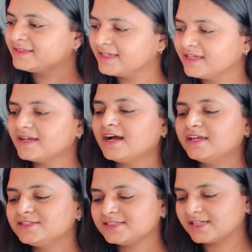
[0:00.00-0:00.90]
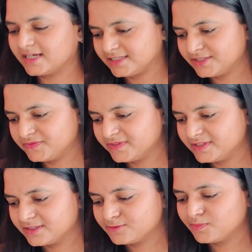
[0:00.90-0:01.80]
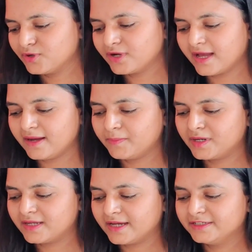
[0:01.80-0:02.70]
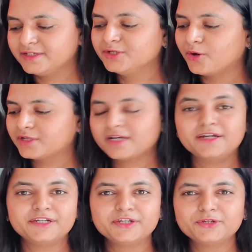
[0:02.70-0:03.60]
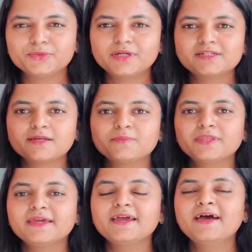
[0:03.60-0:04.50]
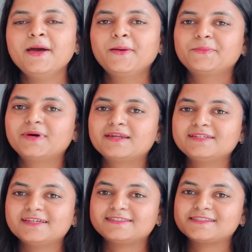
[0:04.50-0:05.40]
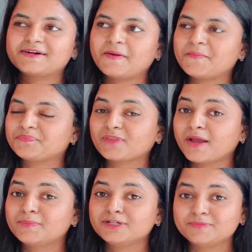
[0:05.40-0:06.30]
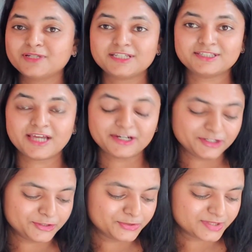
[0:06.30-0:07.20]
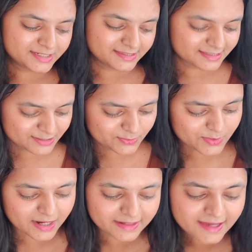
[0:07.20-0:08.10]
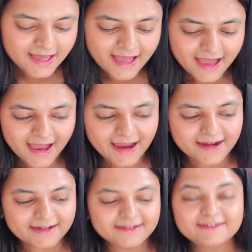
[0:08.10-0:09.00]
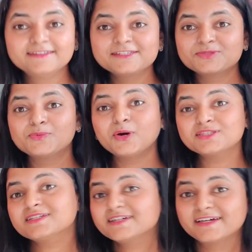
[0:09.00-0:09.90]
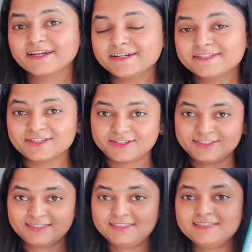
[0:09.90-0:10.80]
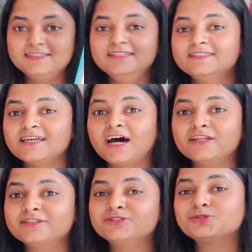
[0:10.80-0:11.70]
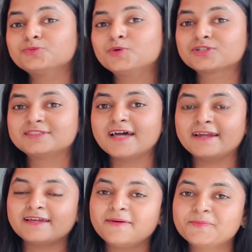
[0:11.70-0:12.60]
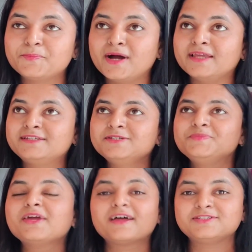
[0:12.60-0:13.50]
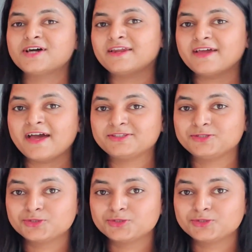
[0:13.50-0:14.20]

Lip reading: think I started with this book, but I did not continue it something. But yes, pretty much excited to read this one. And this was a great success. These are the two books that my TBR jar has